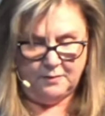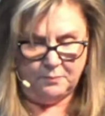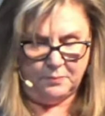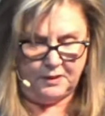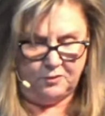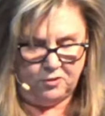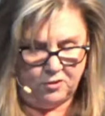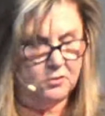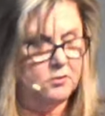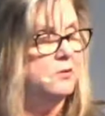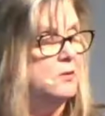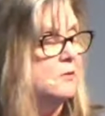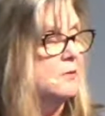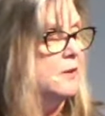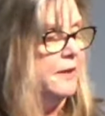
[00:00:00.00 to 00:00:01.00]
but he just
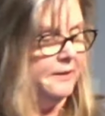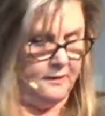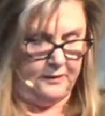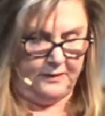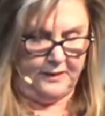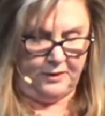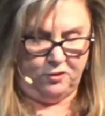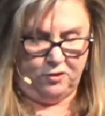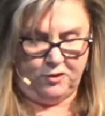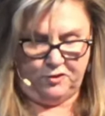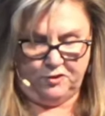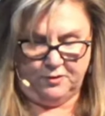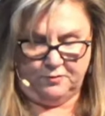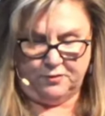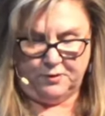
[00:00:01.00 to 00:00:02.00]
looked like an
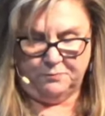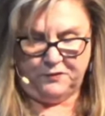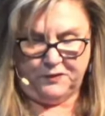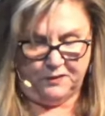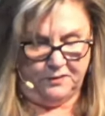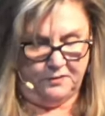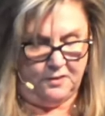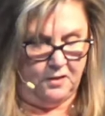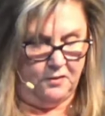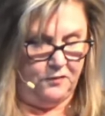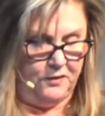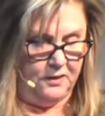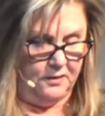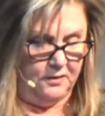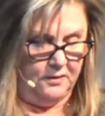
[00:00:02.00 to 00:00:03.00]
electrician from
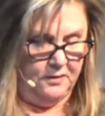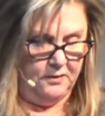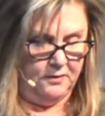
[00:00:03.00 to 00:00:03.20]
Philadelphia